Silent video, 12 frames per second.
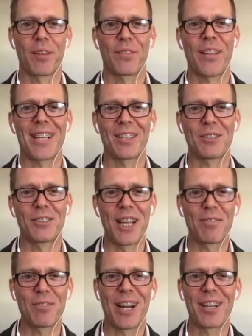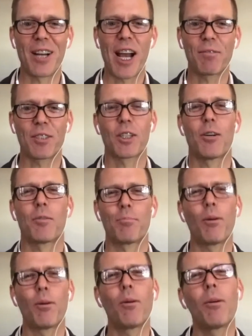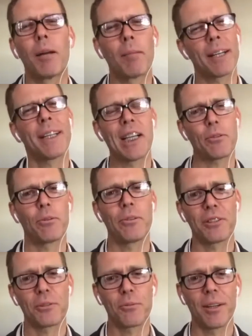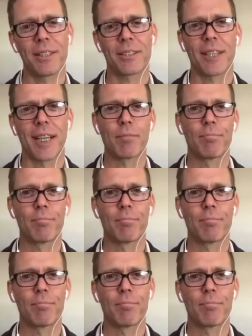Like there's never, I don't have to go, boy, am I going to get through this one? It's like,